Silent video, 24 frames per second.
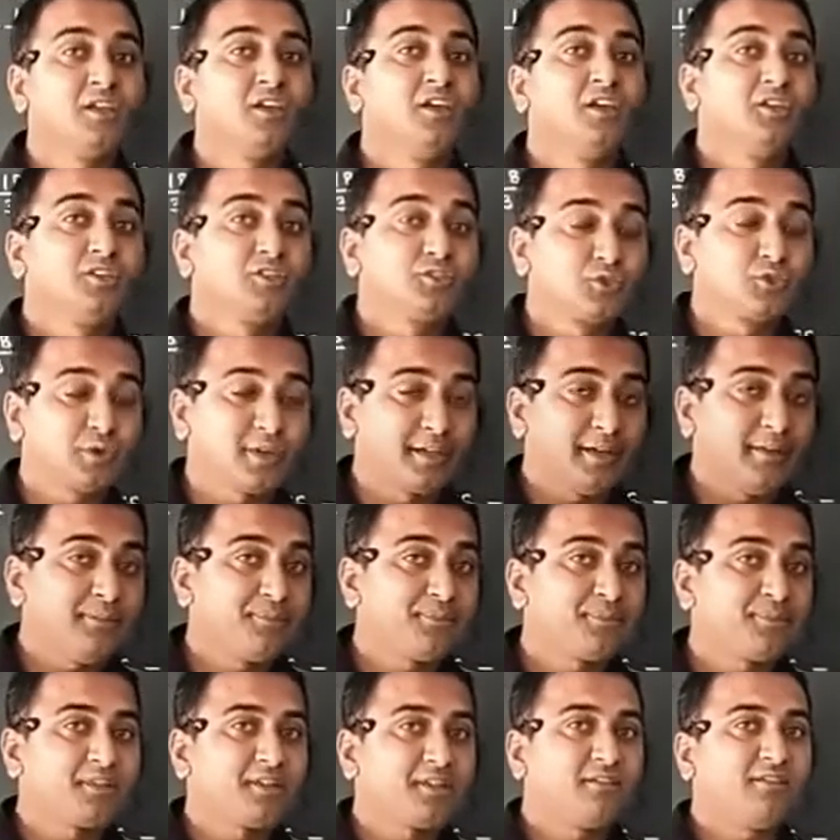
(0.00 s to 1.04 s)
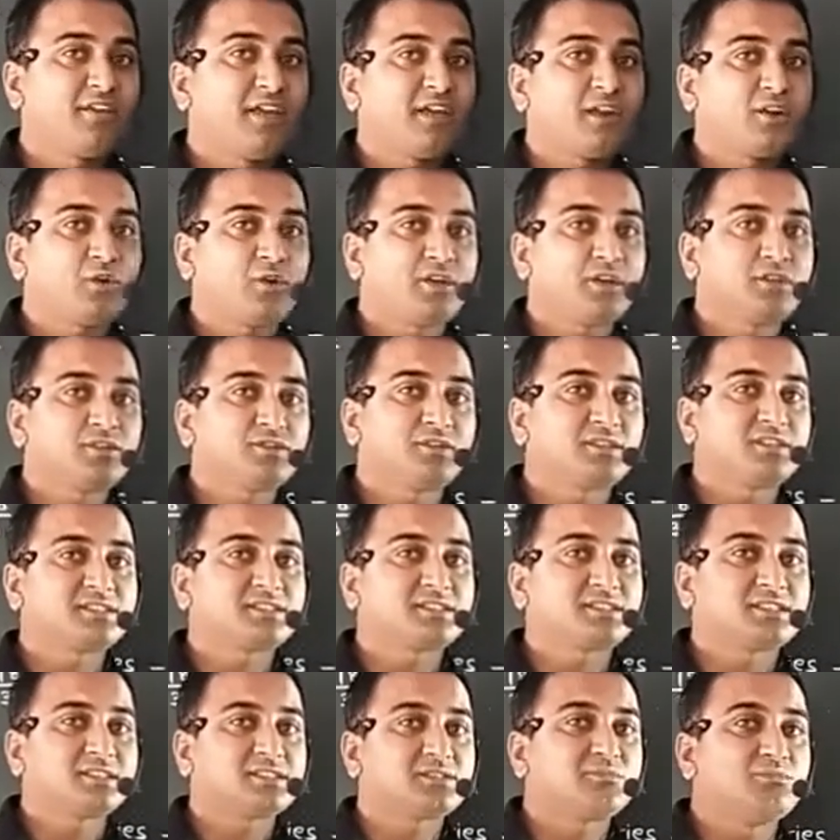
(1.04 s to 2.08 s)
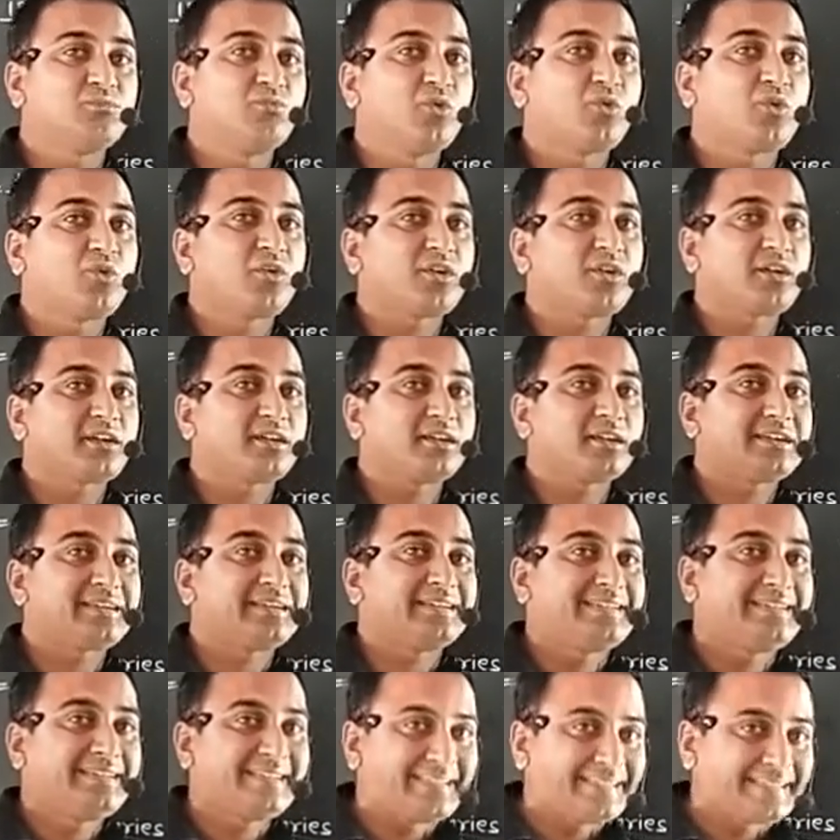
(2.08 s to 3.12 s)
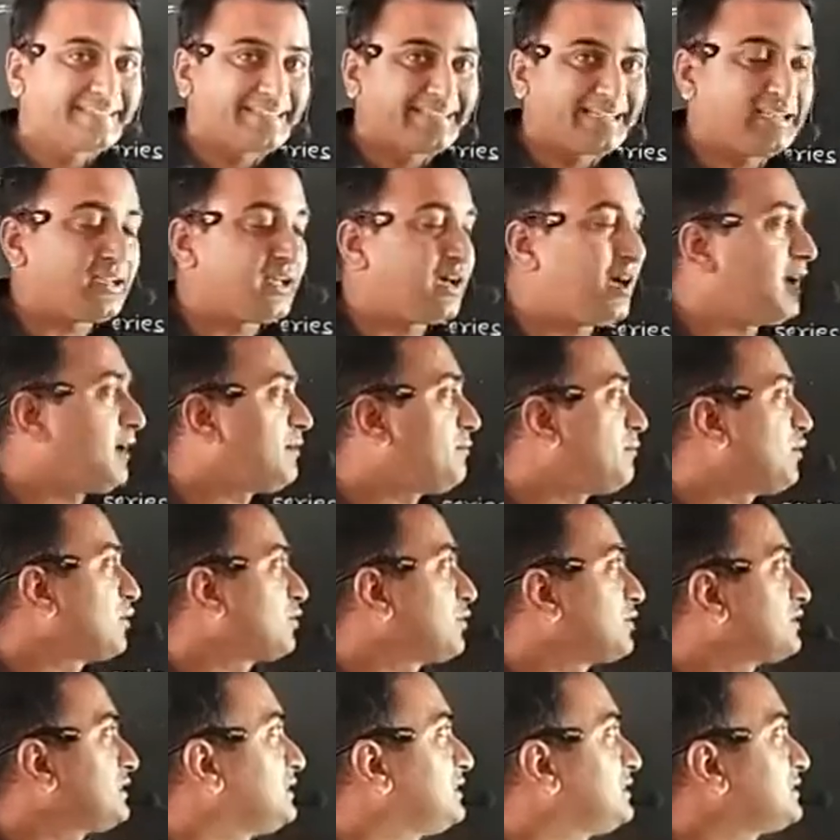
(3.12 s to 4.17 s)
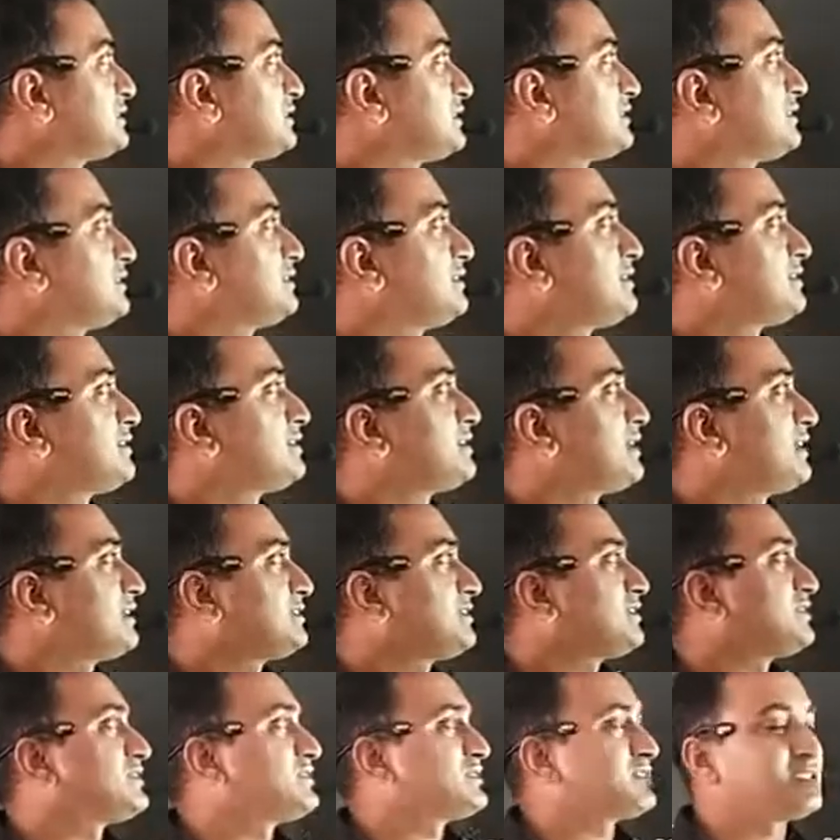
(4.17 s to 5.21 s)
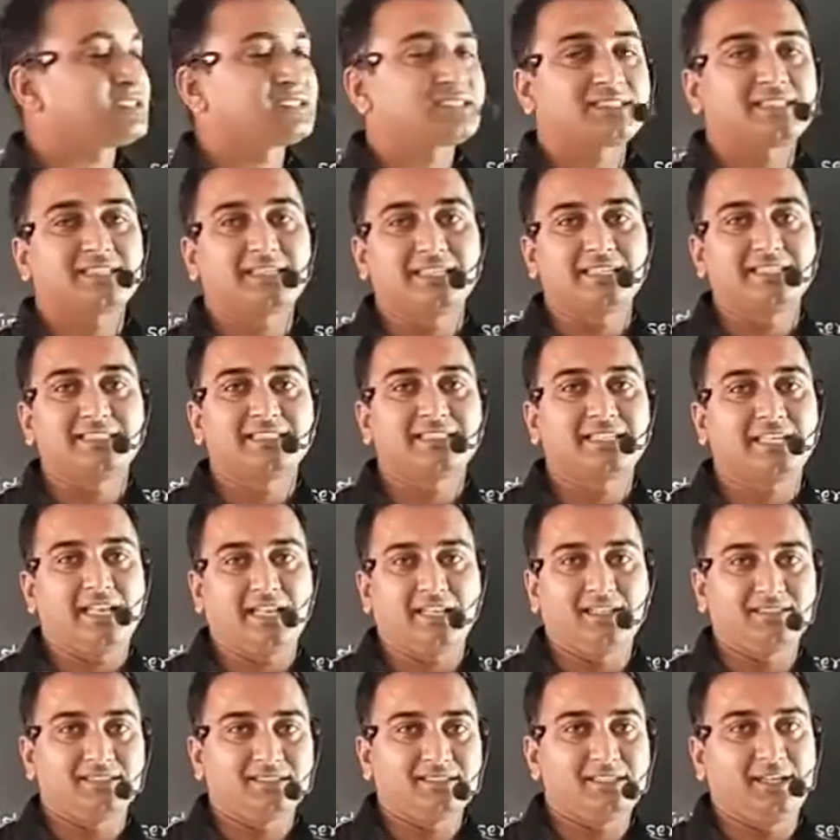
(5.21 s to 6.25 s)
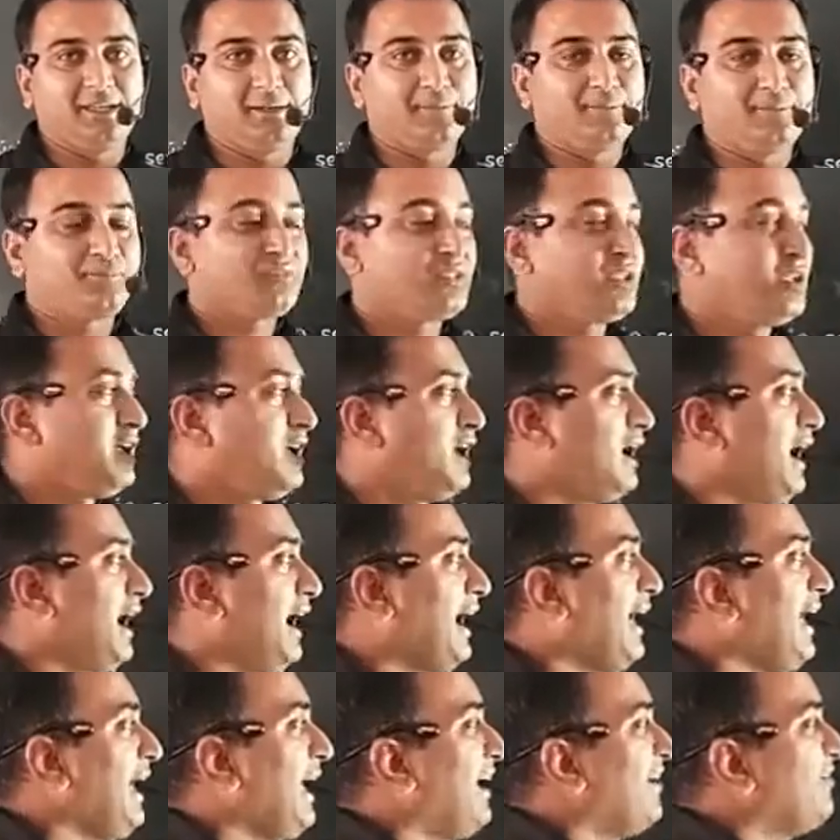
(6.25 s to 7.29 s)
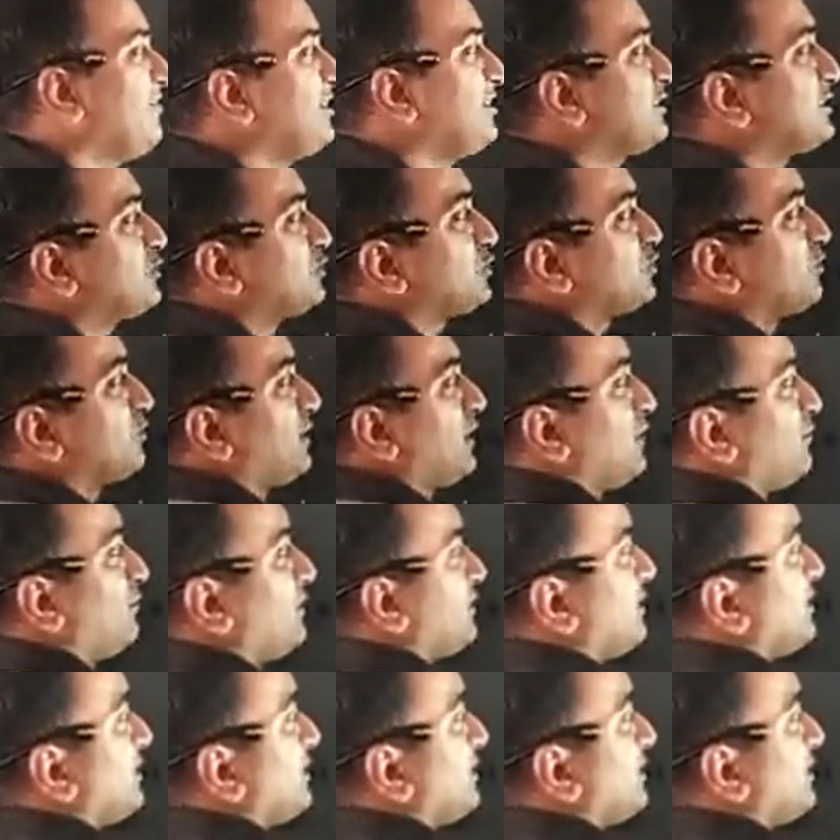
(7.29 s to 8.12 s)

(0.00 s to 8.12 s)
Today we are going to discuss more detail about these resistors in series. See, I am having two bulbs.